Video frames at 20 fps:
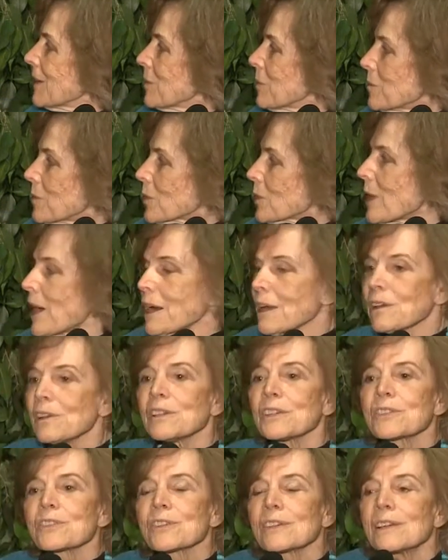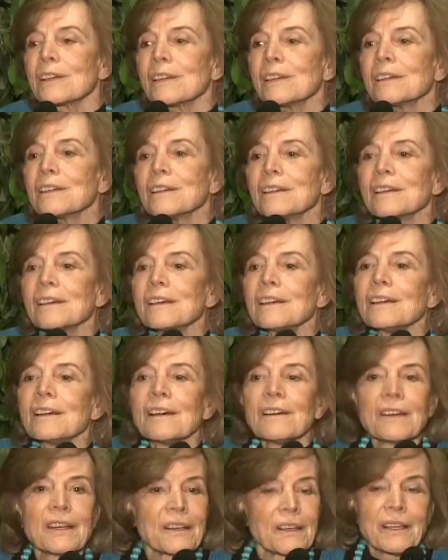Miraculously,
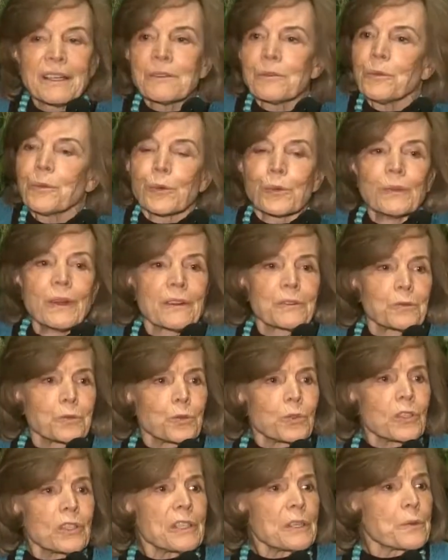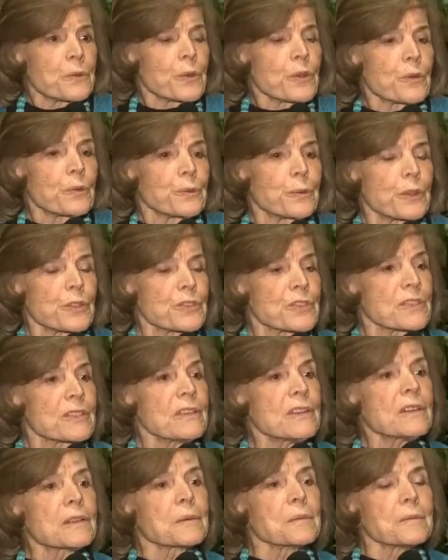and really, for the first
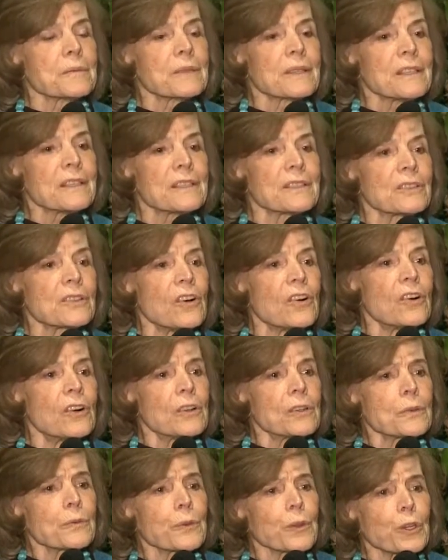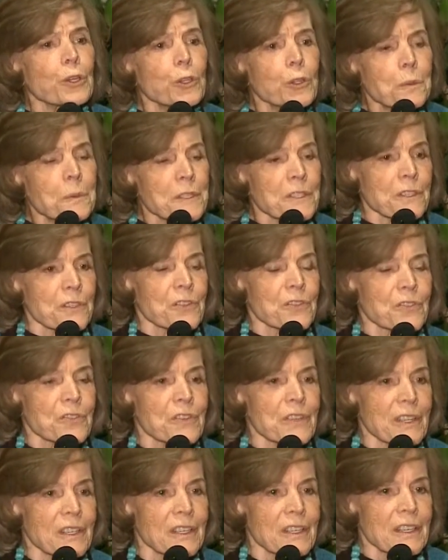time in all of human
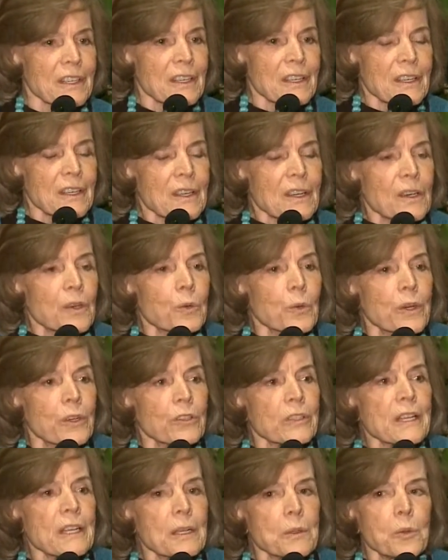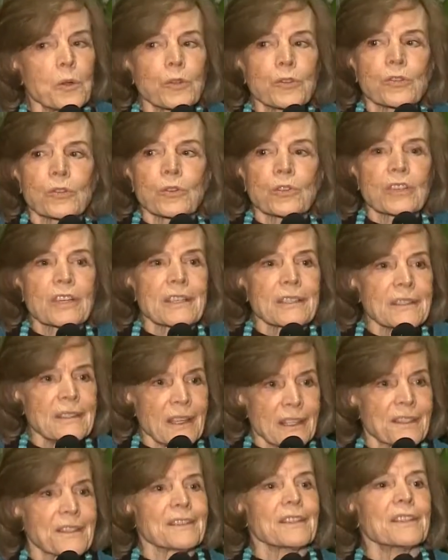history, we are able to
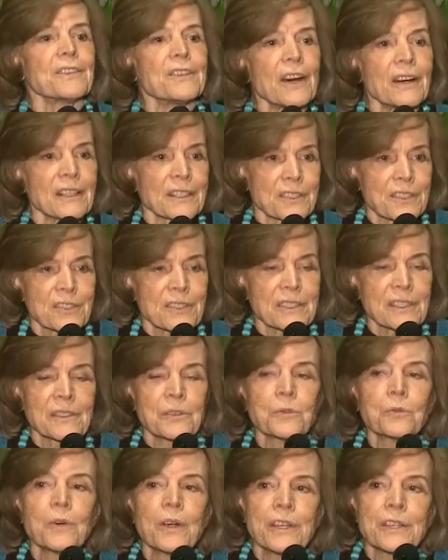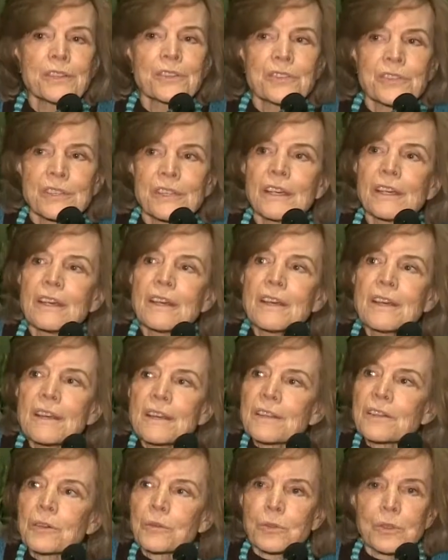connect the dots in ways
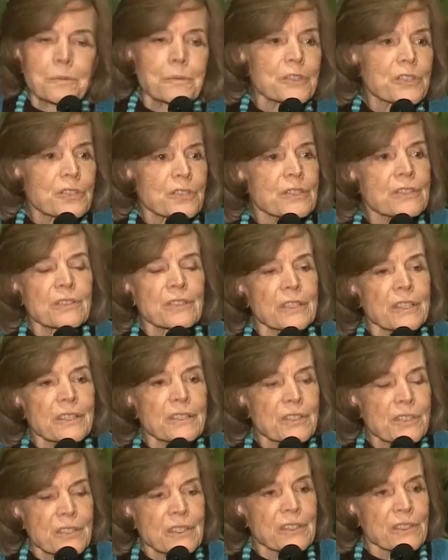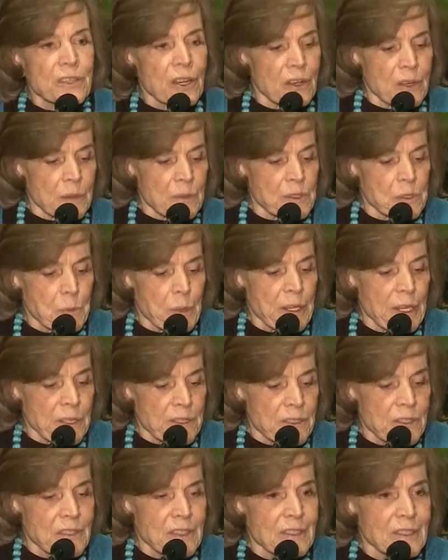that were mysterious in times
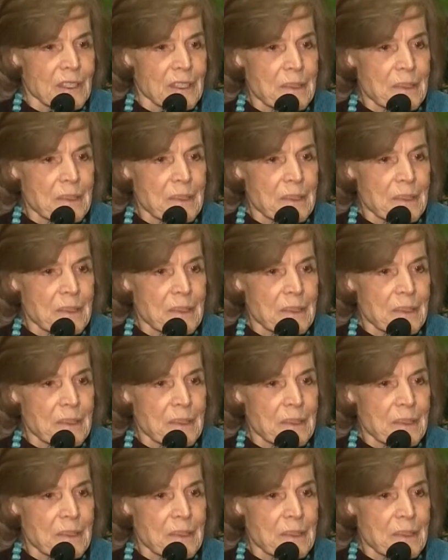past.